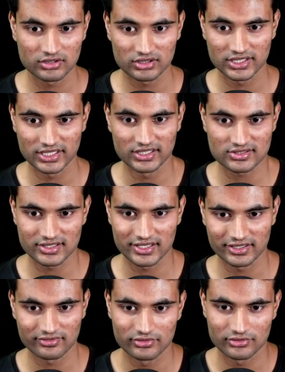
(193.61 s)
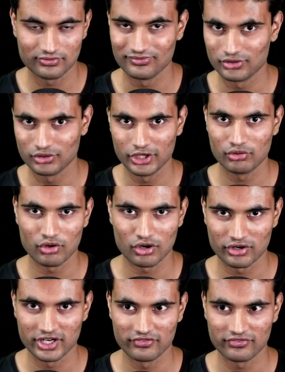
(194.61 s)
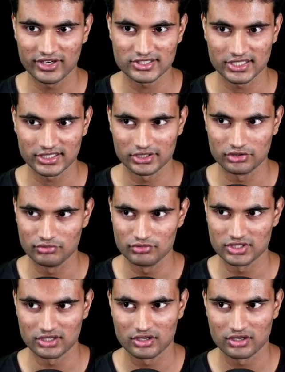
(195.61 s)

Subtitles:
things like you need to already fetch like the user